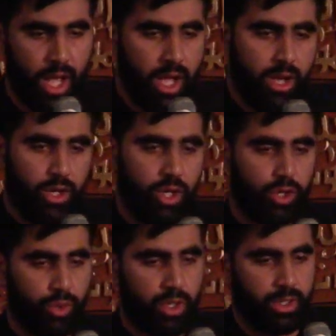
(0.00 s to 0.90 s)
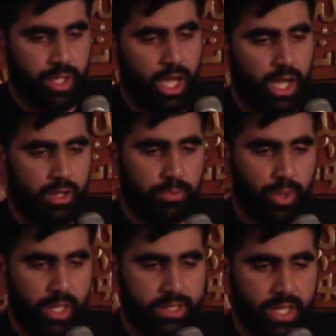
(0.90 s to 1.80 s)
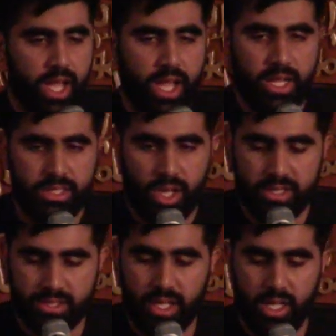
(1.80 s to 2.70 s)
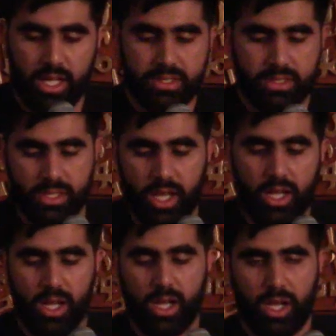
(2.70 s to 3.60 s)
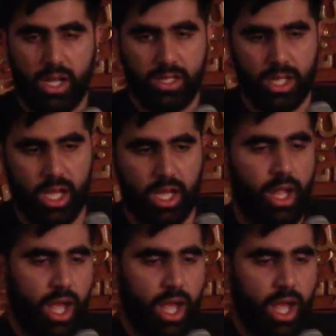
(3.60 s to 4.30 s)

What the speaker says: Who will now protect our sister?